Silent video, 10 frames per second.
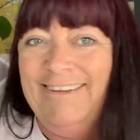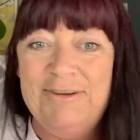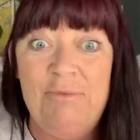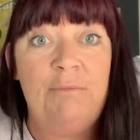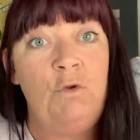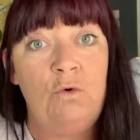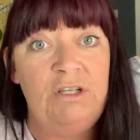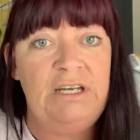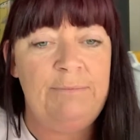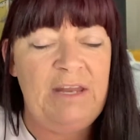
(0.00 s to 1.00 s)
bought some
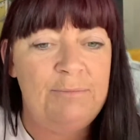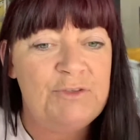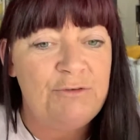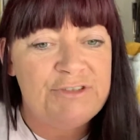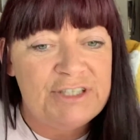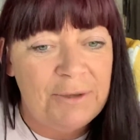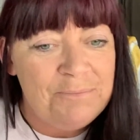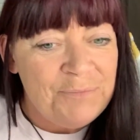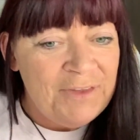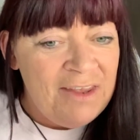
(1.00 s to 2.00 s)
different
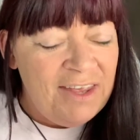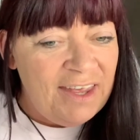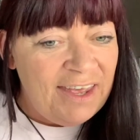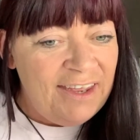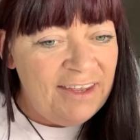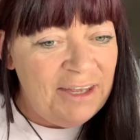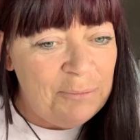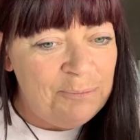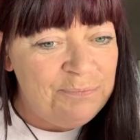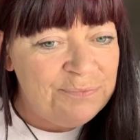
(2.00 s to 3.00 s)
stuff, but I'm
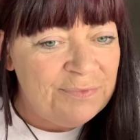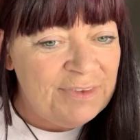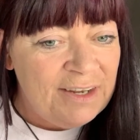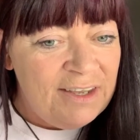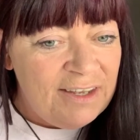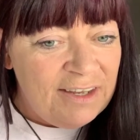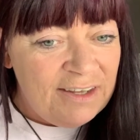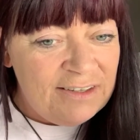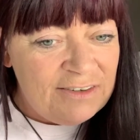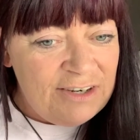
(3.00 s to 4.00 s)
not going to name names,
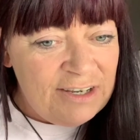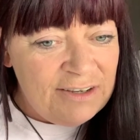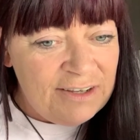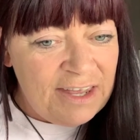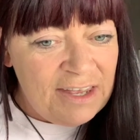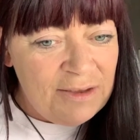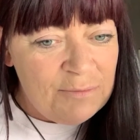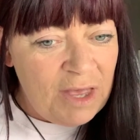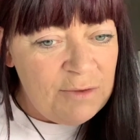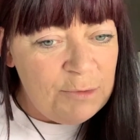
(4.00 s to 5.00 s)
obviously.
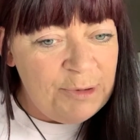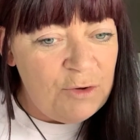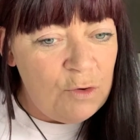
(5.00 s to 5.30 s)
I